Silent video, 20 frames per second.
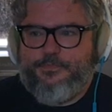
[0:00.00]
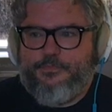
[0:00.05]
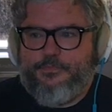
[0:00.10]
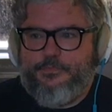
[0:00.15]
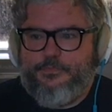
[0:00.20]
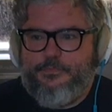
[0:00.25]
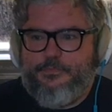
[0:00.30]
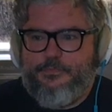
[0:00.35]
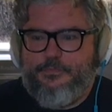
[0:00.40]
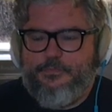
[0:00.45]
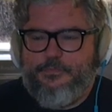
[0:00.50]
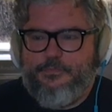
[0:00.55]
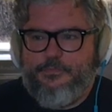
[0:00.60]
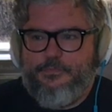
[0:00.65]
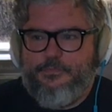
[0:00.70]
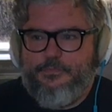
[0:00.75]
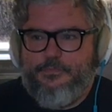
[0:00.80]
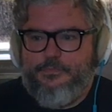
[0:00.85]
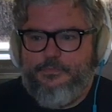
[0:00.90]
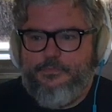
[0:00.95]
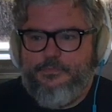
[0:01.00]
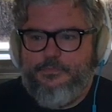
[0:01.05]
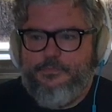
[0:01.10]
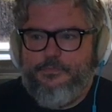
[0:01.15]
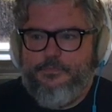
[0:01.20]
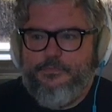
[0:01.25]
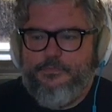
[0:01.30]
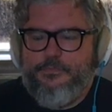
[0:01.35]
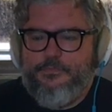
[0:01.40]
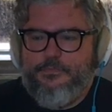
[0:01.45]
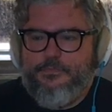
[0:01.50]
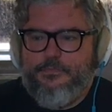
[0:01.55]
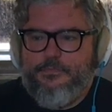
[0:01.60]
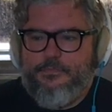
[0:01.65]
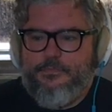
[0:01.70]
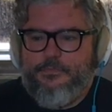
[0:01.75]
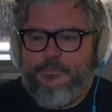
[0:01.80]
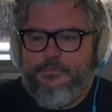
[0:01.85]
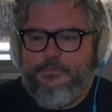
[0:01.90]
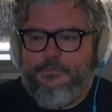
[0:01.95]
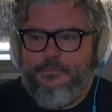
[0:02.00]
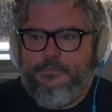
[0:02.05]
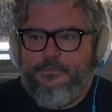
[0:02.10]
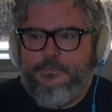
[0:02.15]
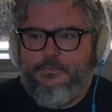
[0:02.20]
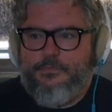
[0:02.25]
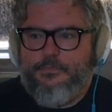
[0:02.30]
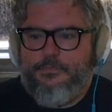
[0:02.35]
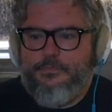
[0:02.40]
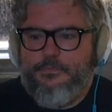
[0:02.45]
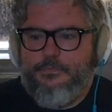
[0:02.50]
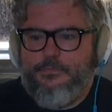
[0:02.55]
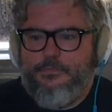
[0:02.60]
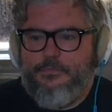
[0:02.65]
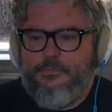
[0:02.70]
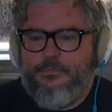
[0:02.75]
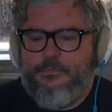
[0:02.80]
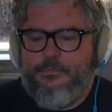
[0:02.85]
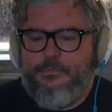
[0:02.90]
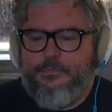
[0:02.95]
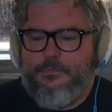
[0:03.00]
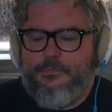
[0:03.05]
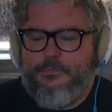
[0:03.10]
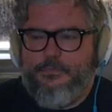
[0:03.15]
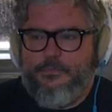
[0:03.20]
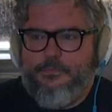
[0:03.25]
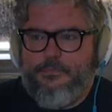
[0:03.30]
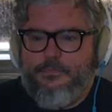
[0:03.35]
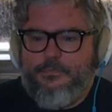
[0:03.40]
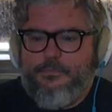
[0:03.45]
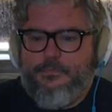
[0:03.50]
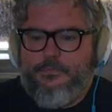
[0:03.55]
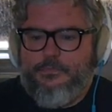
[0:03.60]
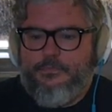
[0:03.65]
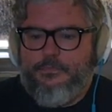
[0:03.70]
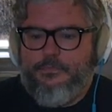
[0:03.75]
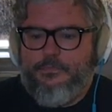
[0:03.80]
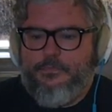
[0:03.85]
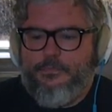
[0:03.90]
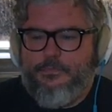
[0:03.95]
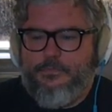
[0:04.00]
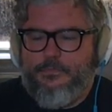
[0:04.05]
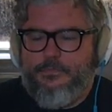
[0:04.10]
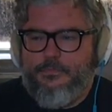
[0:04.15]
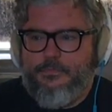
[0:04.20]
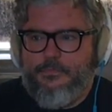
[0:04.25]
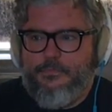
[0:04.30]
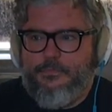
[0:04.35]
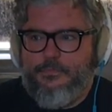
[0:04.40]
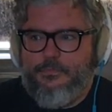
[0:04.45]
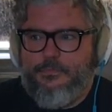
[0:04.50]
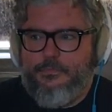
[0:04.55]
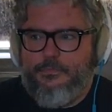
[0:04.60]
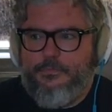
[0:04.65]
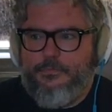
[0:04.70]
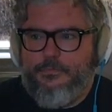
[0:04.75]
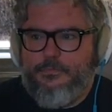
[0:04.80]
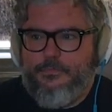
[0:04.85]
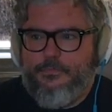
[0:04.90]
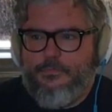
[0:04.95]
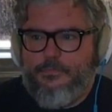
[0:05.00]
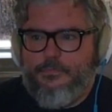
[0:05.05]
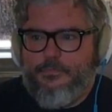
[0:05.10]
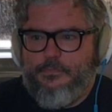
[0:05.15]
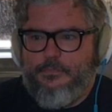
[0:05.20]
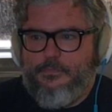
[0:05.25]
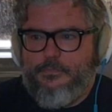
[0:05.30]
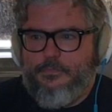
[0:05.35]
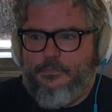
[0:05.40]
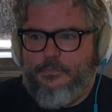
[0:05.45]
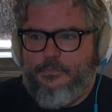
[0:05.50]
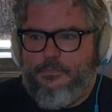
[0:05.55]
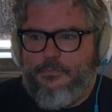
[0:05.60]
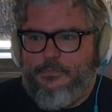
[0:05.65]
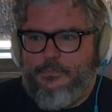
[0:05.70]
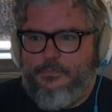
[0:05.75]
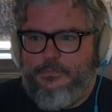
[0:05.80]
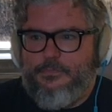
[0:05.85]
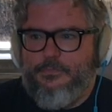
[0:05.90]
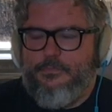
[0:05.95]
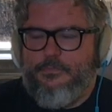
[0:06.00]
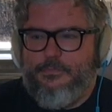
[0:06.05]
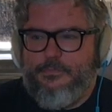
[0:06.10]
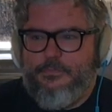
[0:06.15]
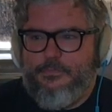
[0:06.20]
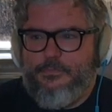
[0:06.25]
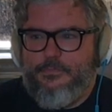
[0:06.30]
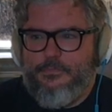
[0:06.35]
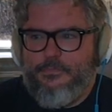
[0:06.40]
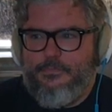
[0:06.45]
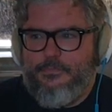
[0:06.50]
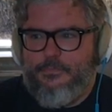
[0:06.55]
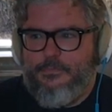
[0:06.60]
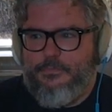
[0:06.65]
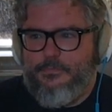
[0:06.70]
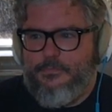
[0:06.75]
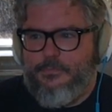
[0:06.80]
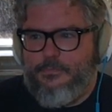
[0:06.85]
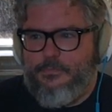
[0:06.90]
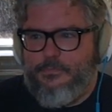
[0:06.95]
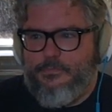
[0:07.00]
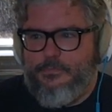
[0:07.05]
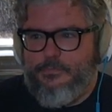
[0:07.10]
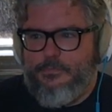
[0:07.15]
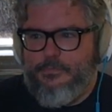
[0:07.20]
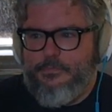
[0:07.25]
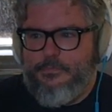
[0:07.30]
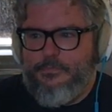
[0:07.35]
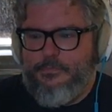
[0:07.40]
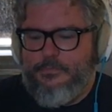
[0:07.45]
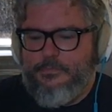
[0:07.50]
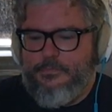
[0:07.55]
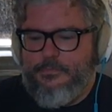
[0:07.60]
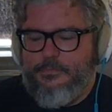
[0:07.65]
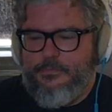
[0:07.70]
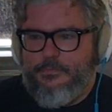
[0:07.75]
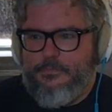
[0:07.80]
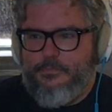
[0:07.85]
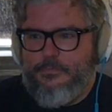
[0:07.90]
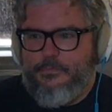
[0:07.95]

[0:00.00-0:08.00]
[no speech]